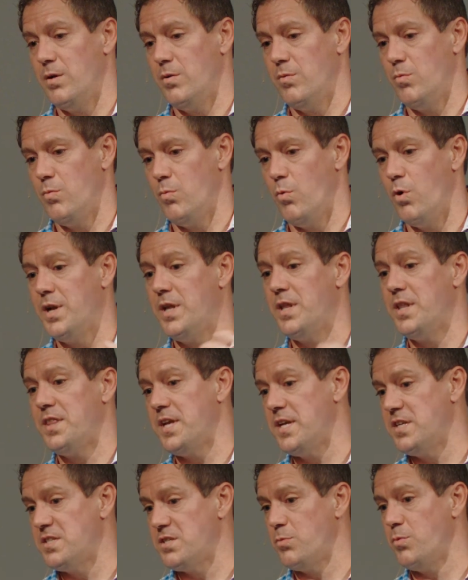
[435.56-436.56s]
one of the
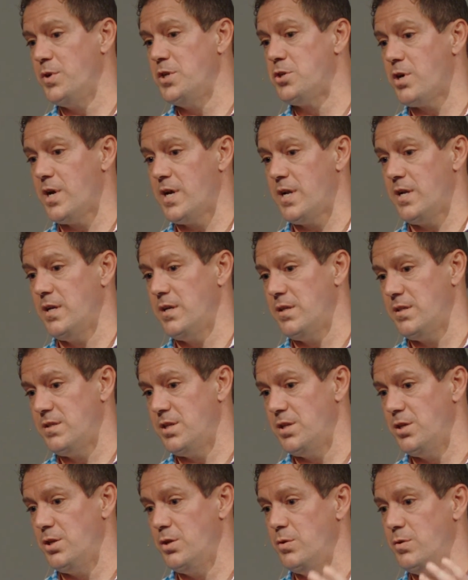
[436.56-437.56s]
things that we try
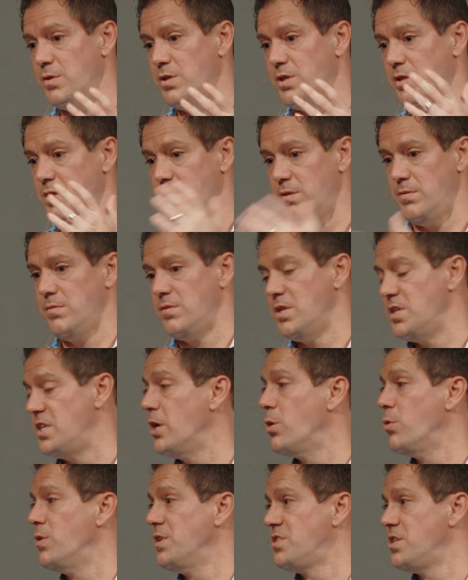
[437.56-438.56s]
to do to
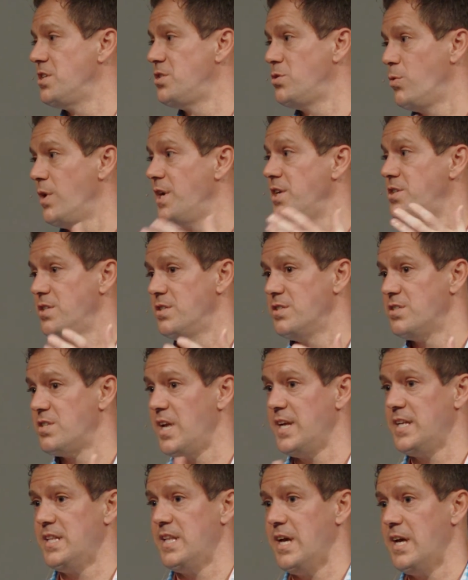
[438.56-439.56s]
deal with situations
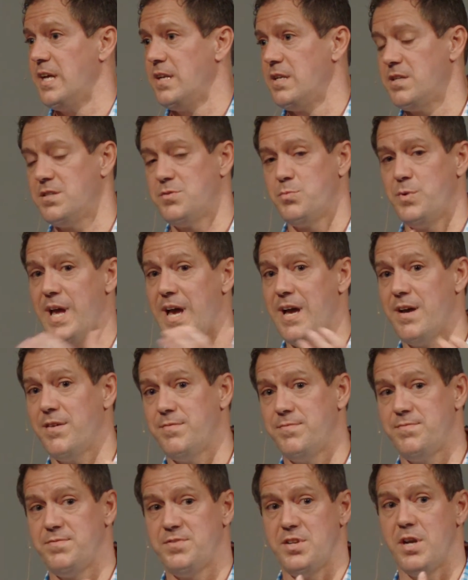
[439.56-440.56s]
like that, because we
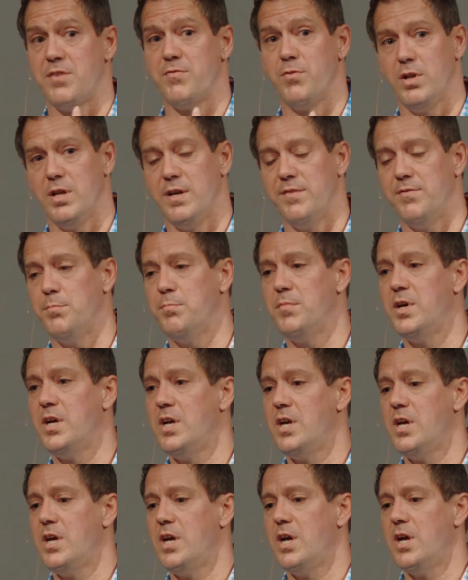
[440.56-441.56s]
have several of
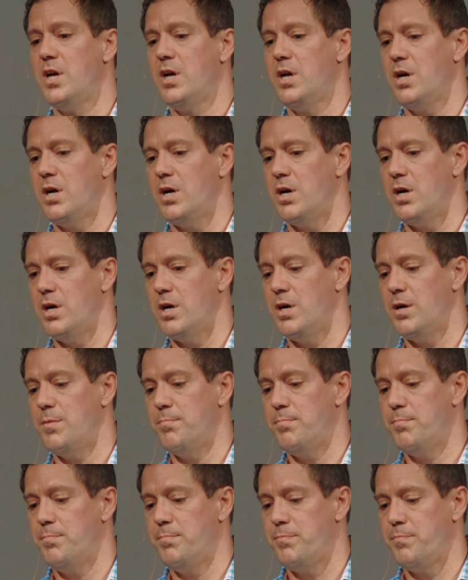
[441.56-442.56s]

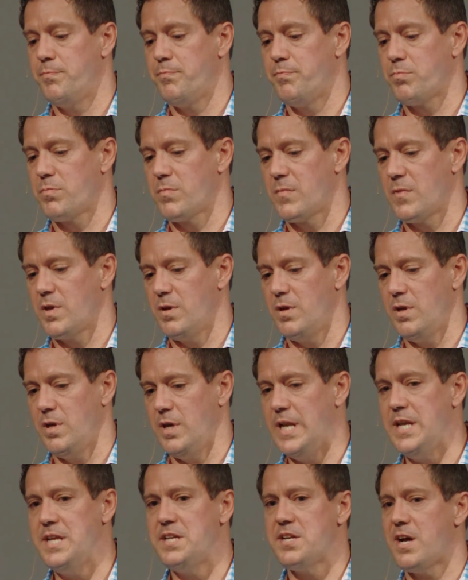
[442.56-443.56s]
them.
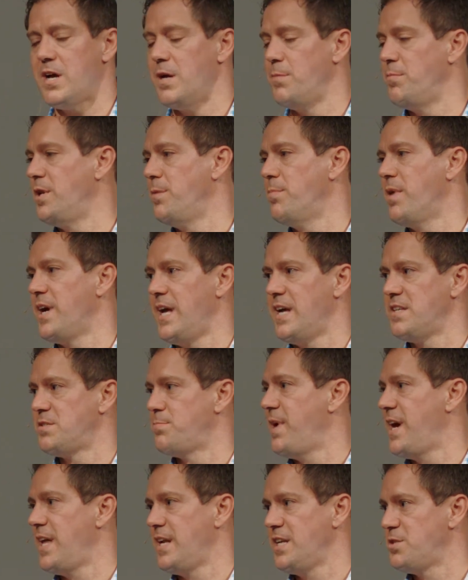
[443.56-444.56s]
Anytime anybody has a
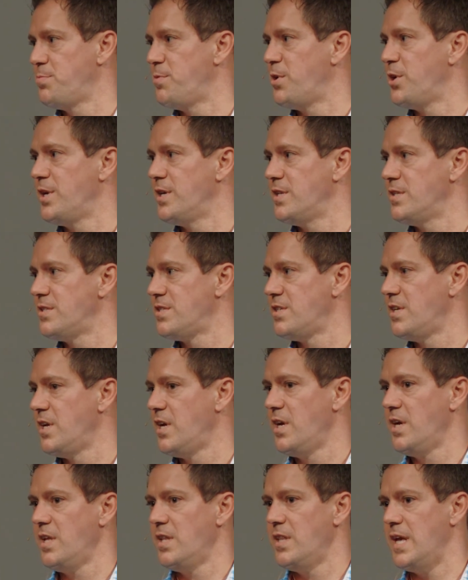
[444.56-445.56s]
bad experience,
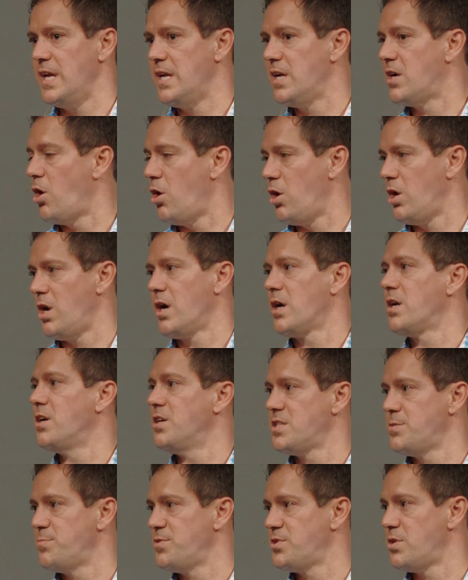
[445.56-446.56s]
they can call our
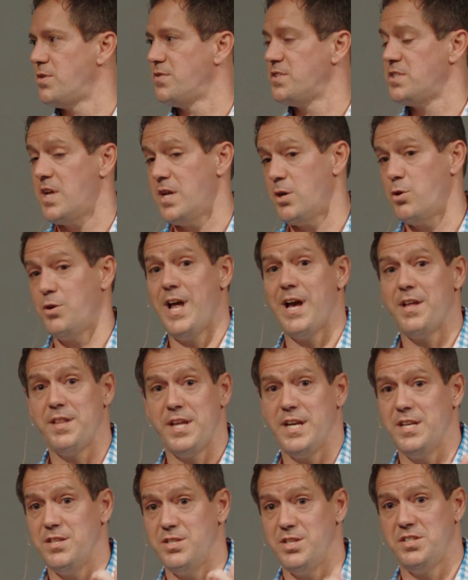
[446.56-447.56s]
customer service line, or now
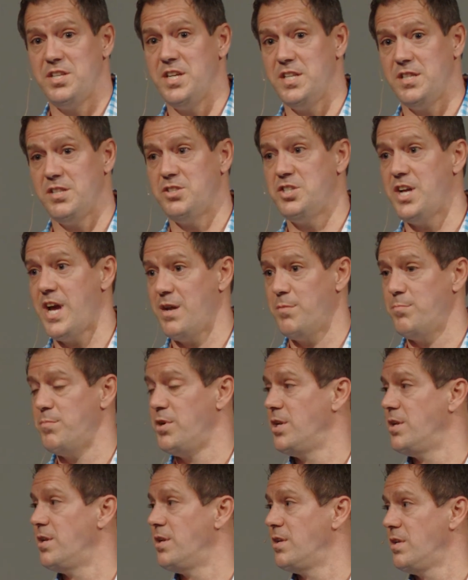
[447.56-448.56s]
they can just hit the chat
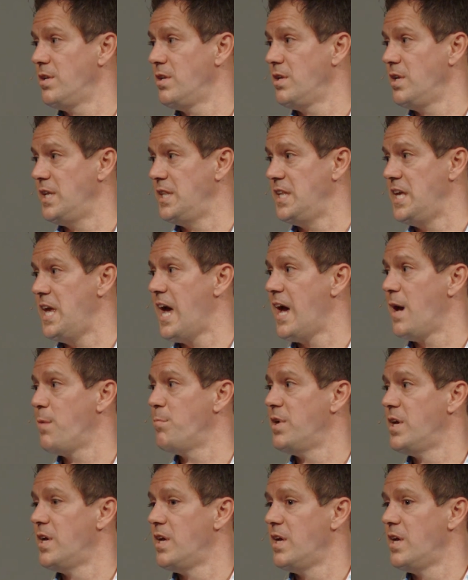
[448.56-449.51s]
button in the app.